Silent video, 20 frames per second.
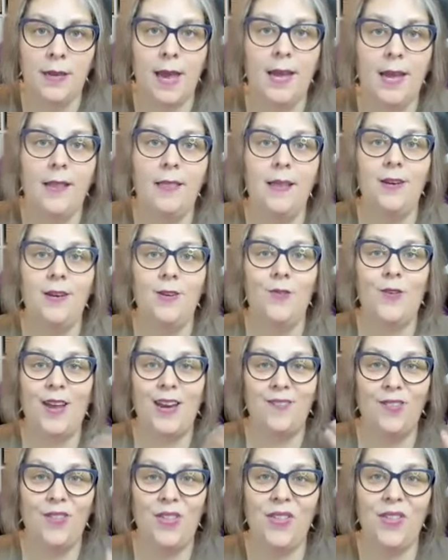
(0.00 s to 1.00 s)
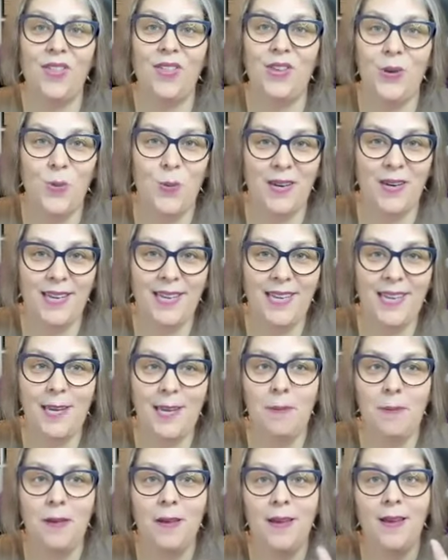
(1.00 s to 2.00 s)
okay, and then you've got everything that you want to
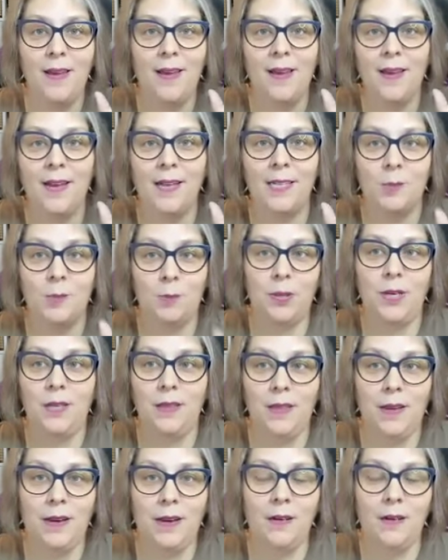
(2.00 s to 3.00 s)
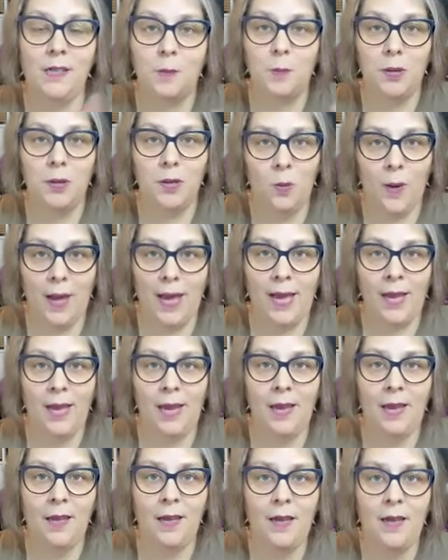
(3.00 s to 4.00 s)
keep is put in there and it's put
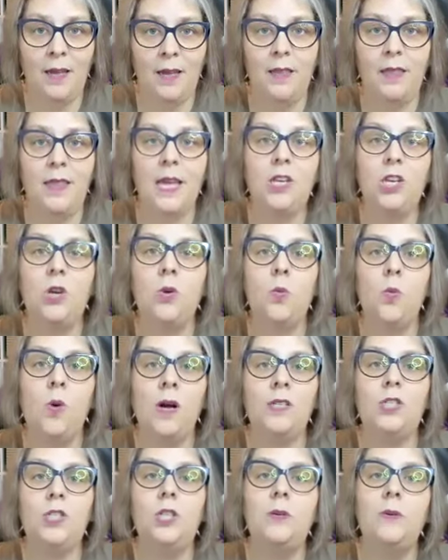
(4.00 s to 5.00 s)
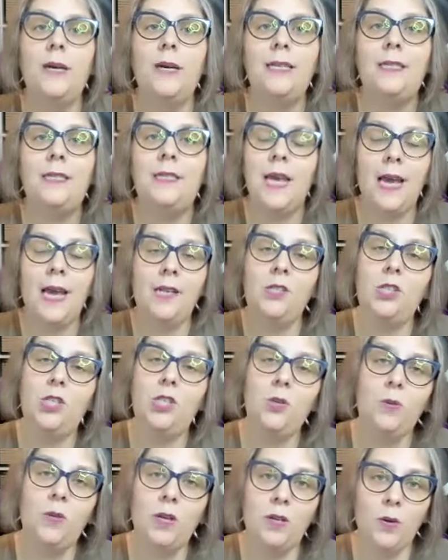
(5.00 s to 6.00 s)
away, then you want to attend
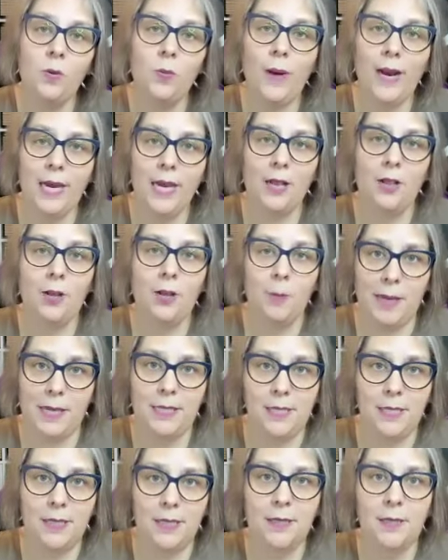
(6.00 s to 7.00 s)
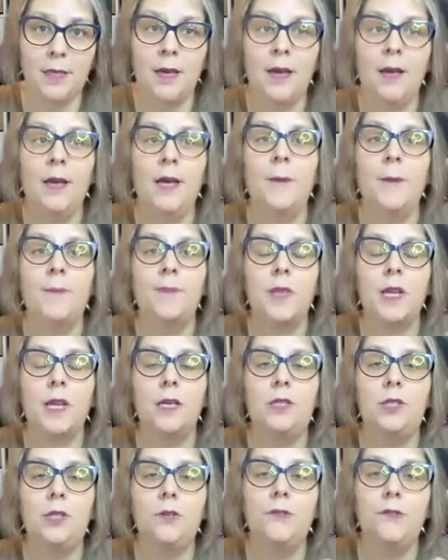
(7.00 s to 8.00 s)
to it on a regular basis.
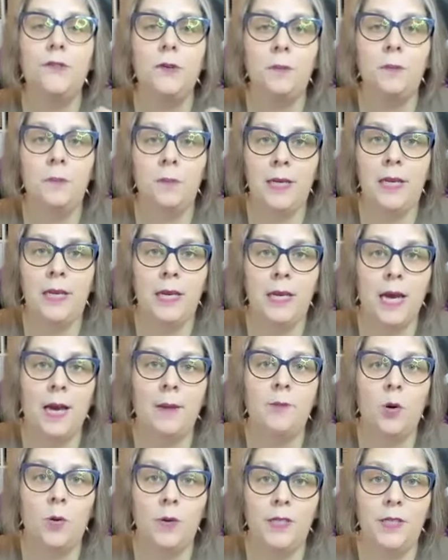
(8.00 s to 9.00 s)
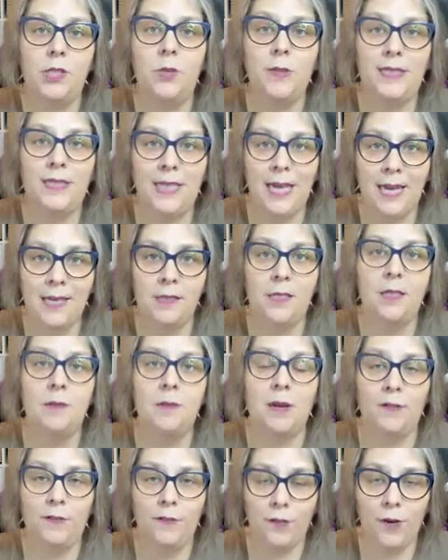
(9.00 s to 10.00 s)
So for me, I'm going to attend
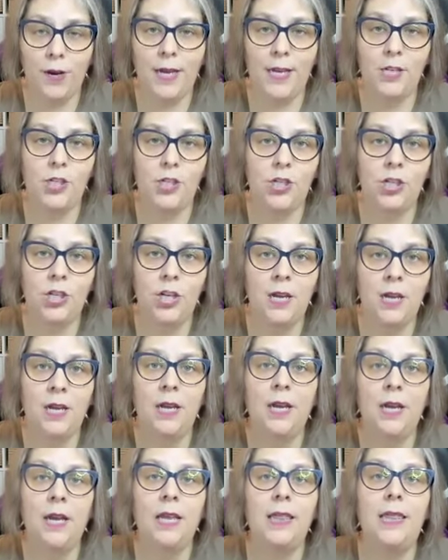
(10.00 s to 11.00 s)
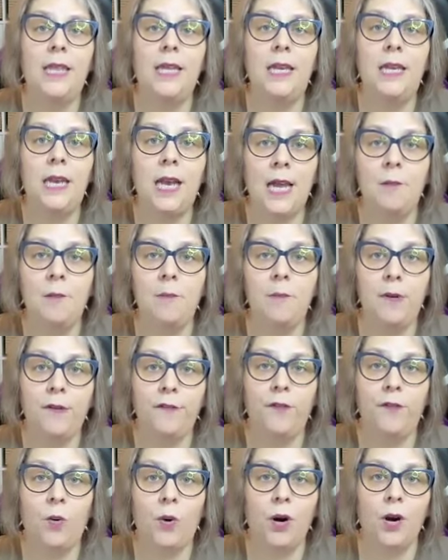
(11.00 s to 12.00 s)
to my fridge the night
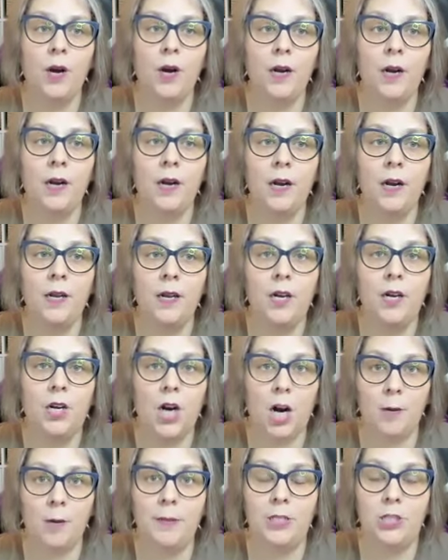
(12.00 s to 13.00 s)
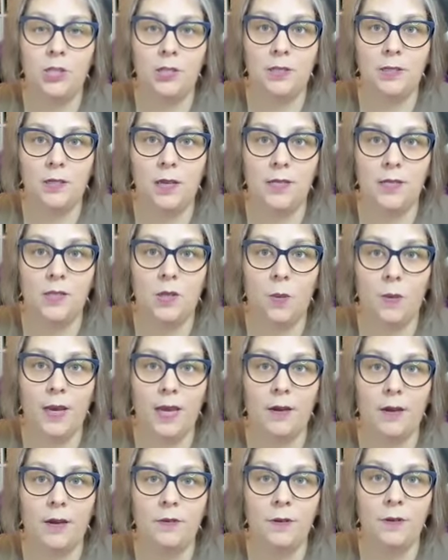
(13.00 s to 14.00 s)
before garbage is
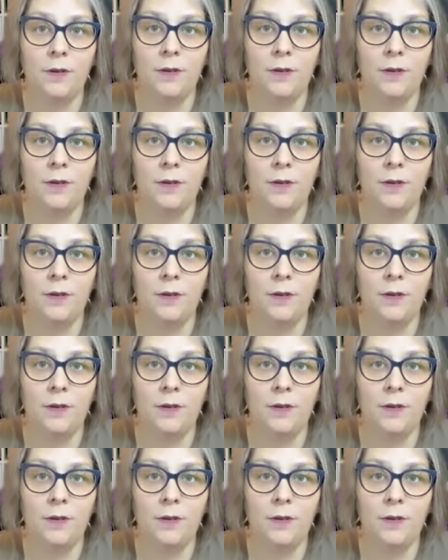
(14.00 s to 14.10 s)
going out.